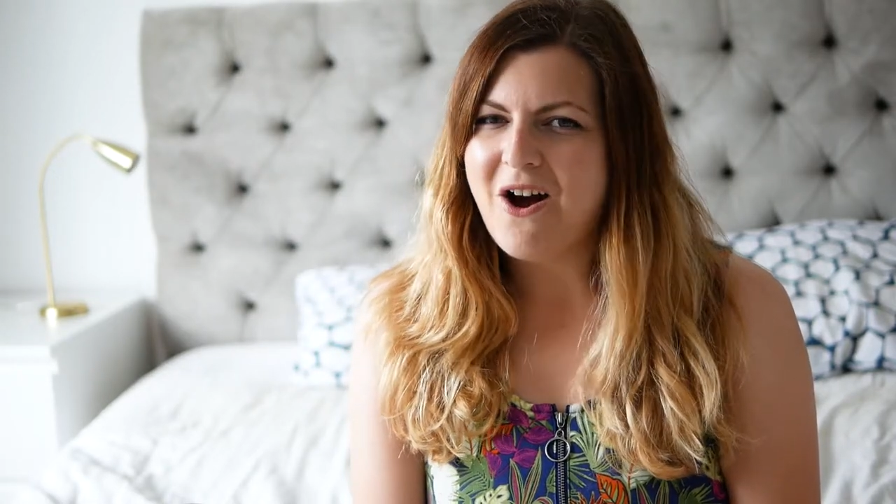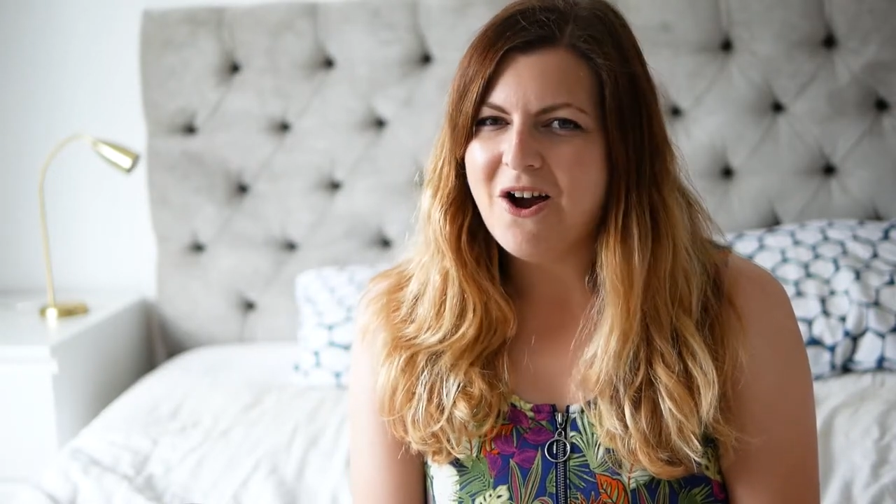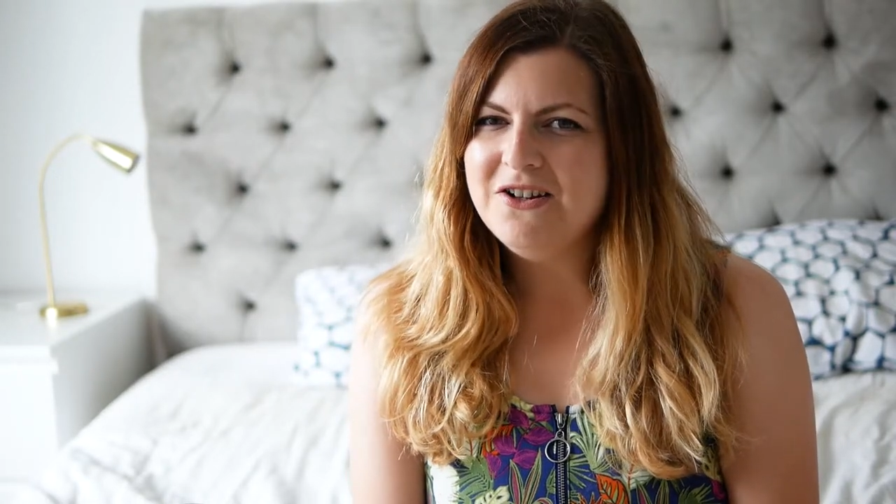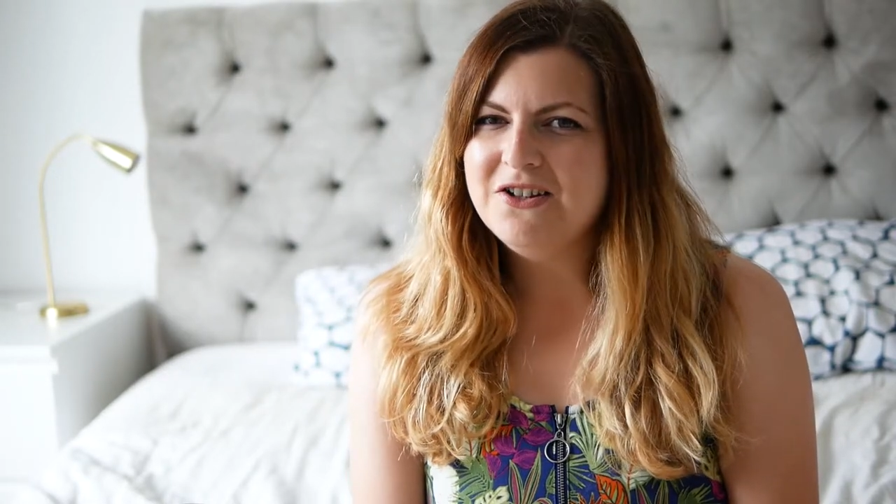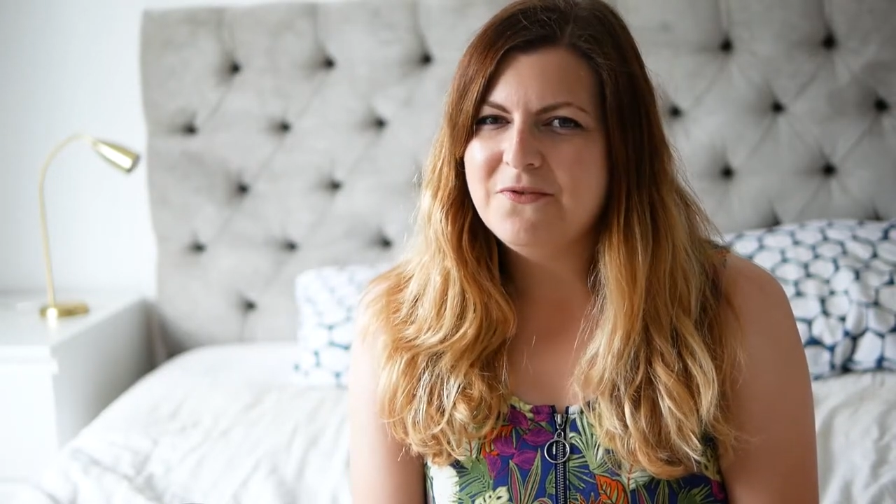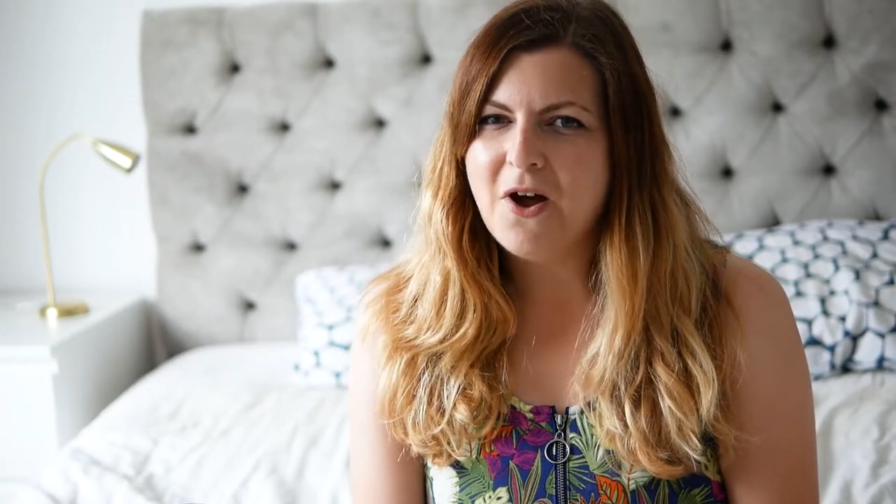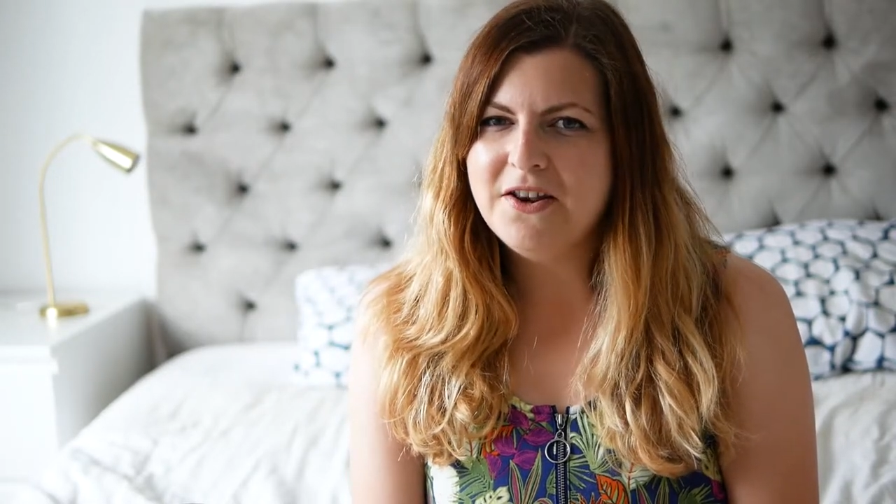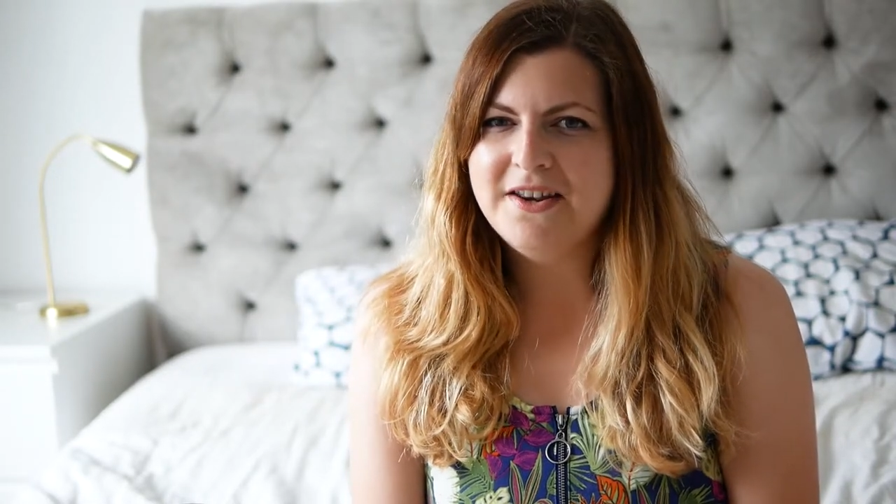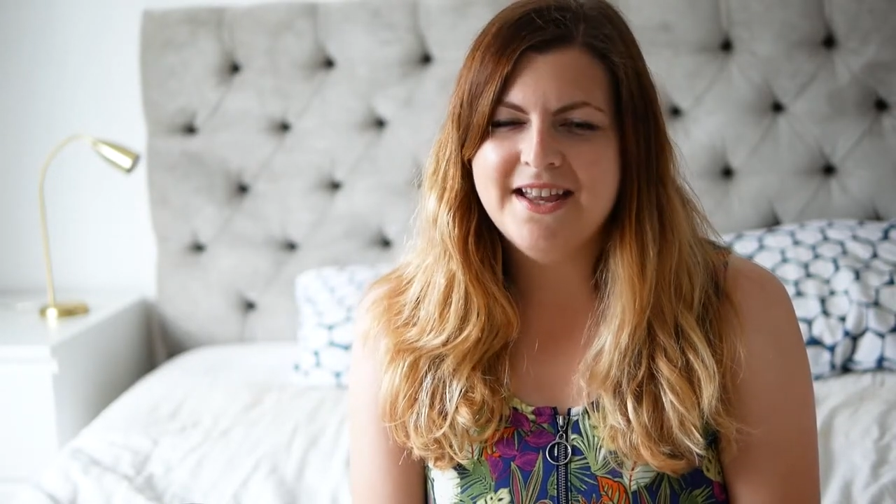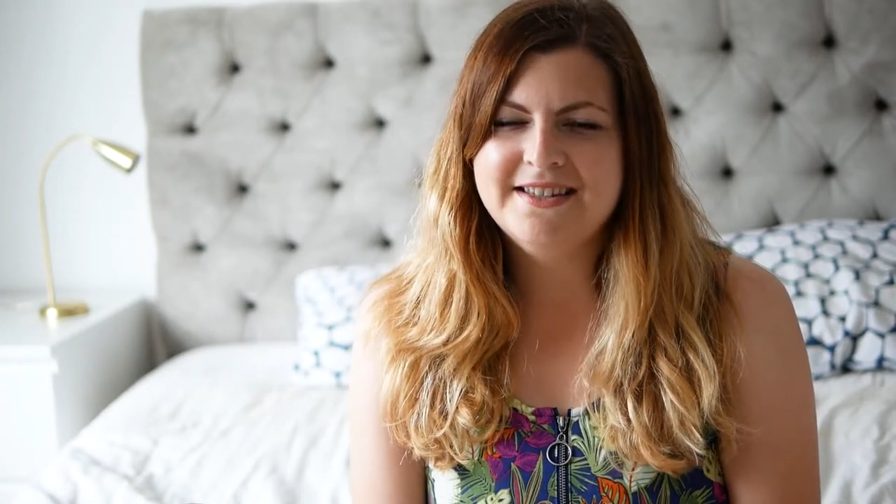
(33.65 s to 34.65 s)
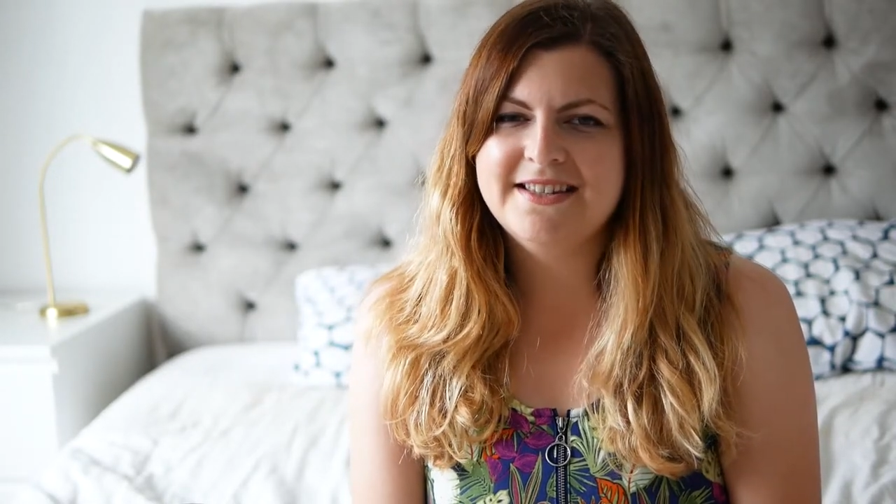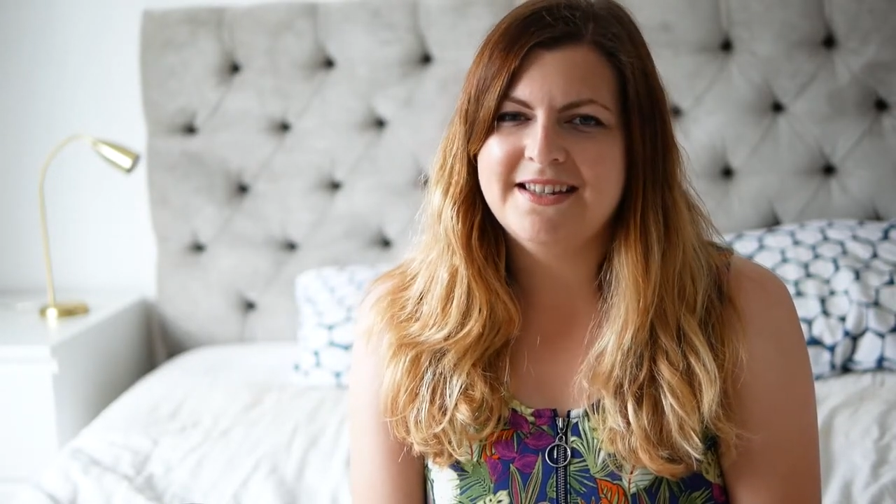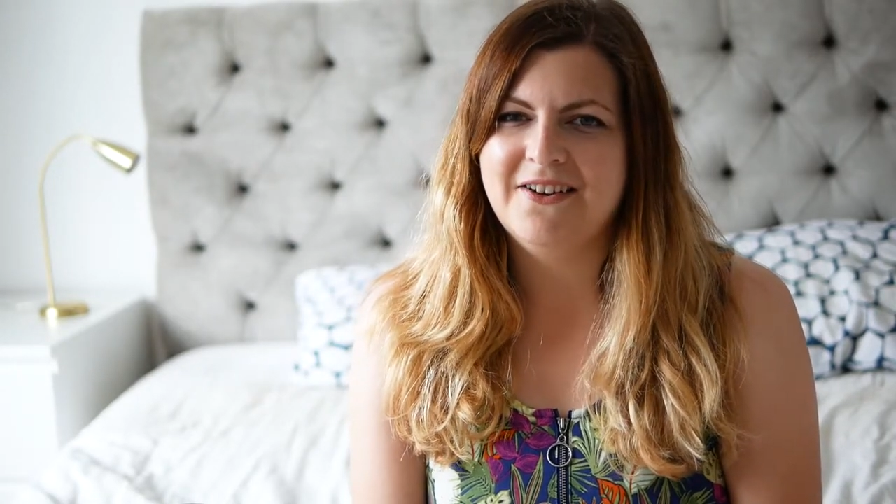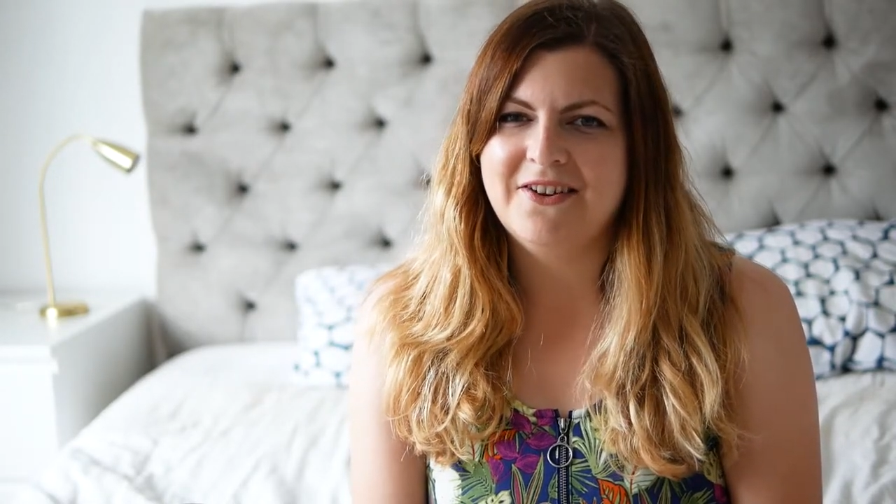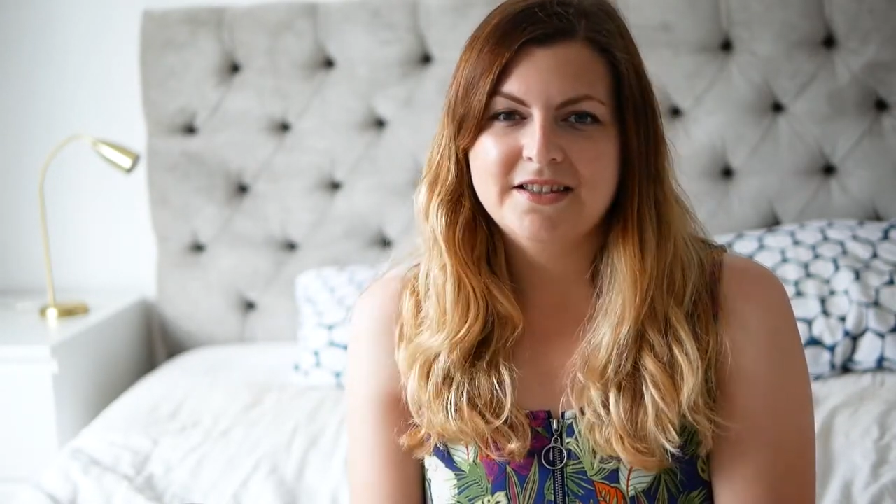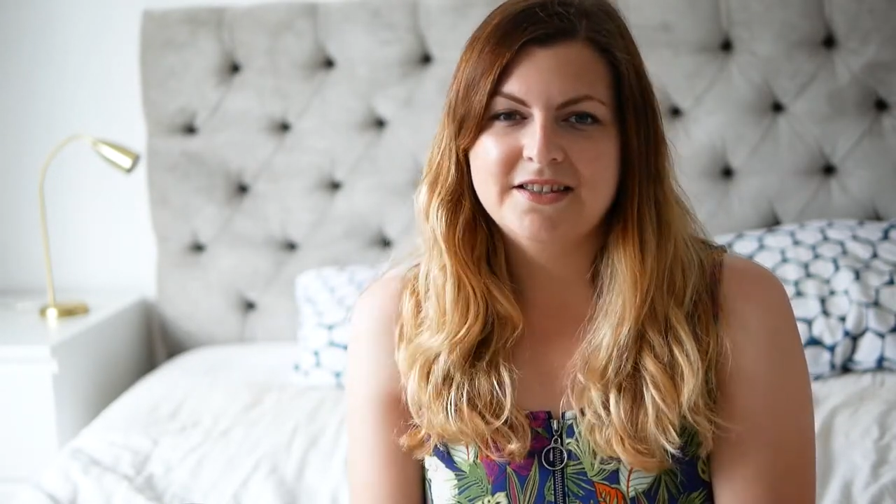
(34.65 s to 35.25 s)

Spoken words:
kind of unnecessary.